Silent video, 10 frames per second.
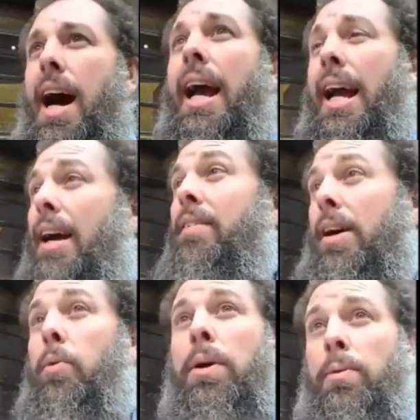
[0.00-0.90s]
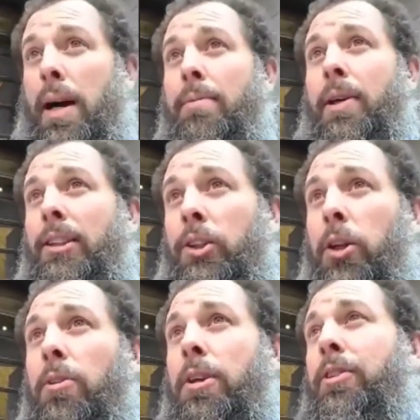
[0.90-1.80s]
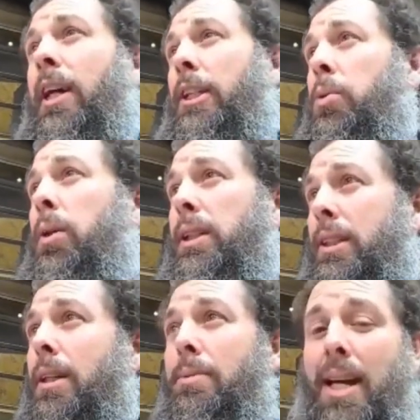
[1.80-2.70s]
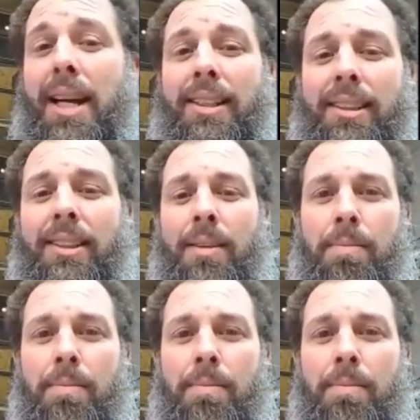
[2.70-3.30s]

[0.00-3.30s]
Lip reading: I have. I stood over there for like 20-some days.